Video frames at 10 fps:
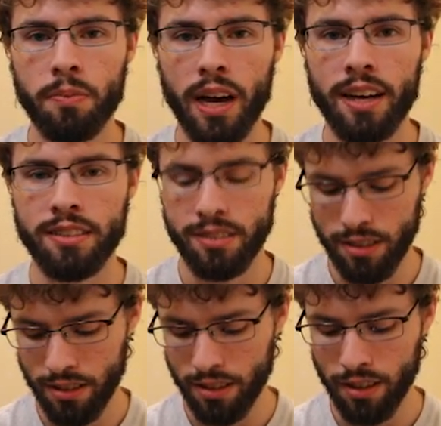
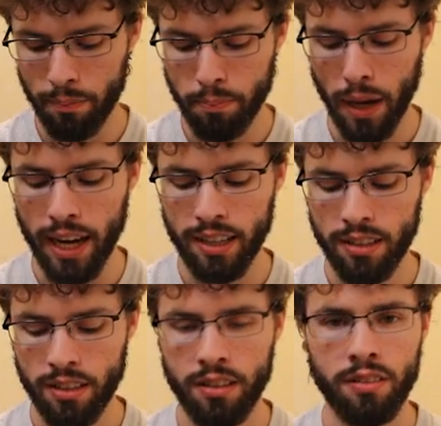as the
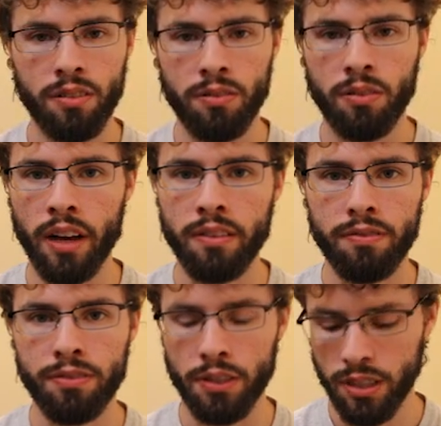back
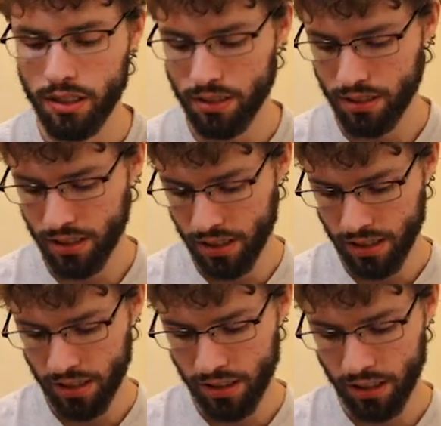right foot,
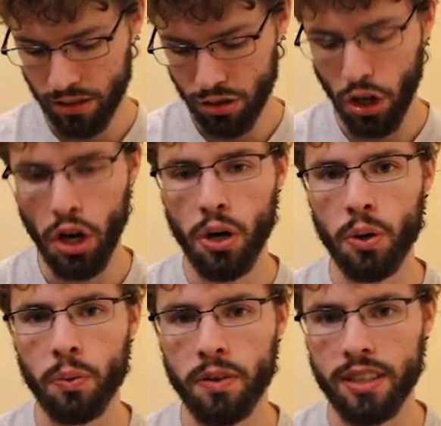the
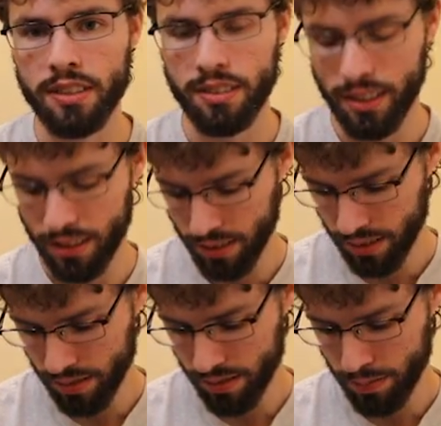toe is like
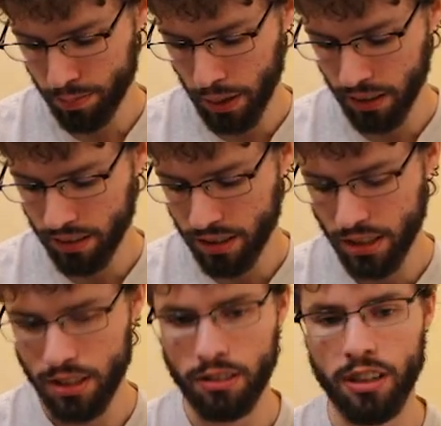barely
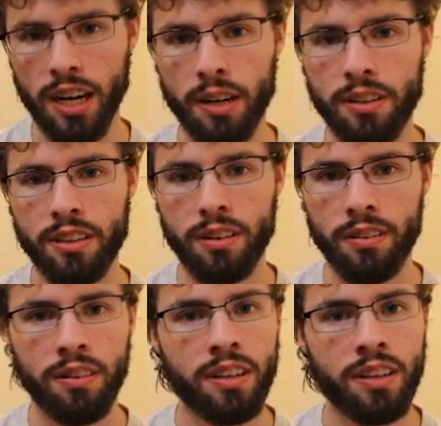touching the ground and the